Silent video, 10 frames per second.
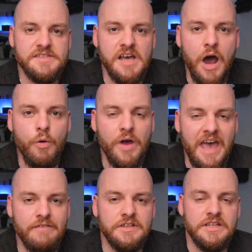how
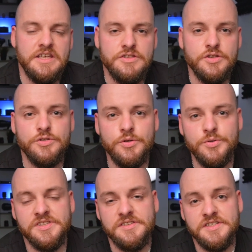heavily you
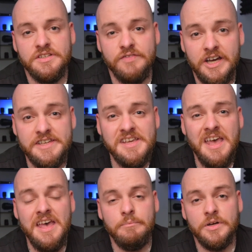use this device.
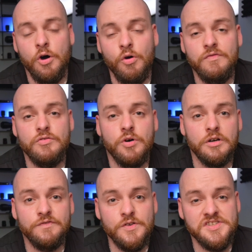But
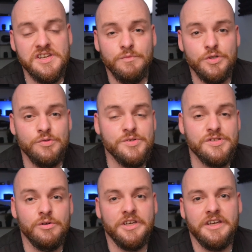overall, for someone who's
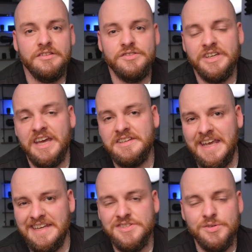looking to get
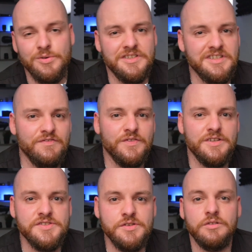into a
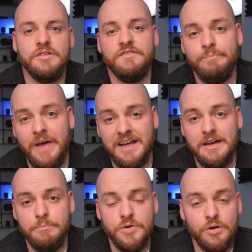different sort of
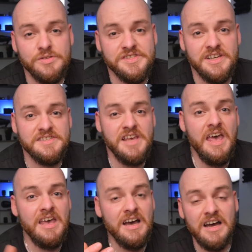backup process,
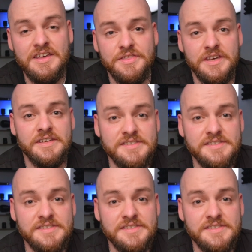I think